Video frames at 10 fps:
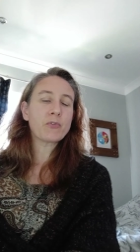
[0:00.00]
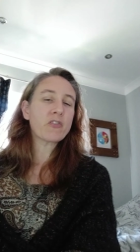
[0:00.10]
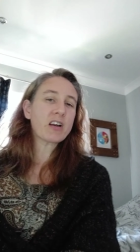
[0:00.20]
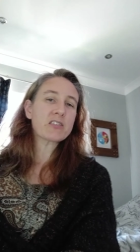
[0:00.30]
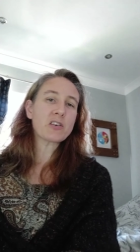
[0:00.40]

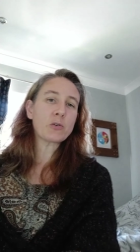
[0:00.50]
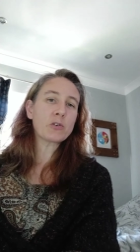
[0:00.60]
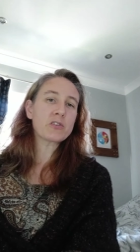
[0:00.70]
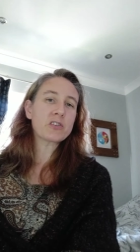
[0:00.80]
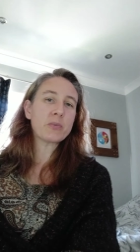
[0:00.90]
for our
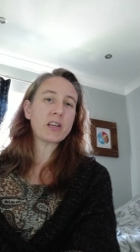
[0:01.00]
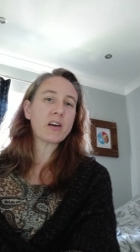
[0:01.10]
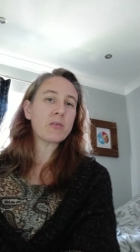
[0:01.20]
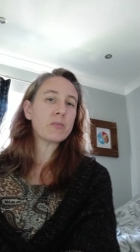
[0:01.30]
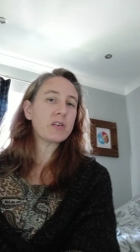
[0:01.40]
souls to
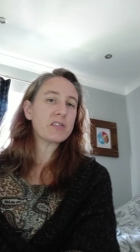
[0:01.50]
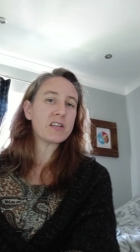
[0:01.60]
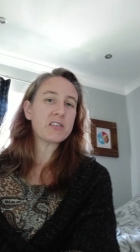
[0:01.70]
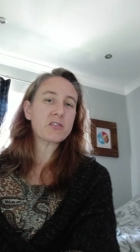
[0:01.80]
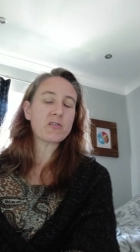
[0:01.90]
become
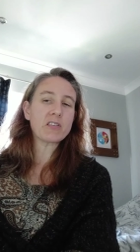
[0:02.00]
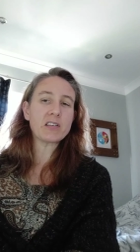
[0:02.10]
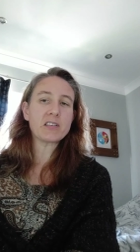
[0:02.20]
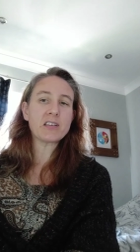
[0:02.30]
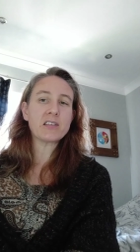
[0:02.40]

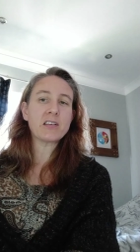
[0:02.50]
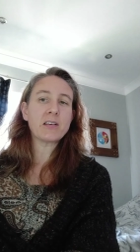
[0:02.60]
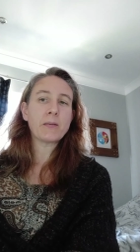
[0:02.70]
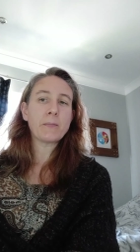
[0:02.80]
disoriented.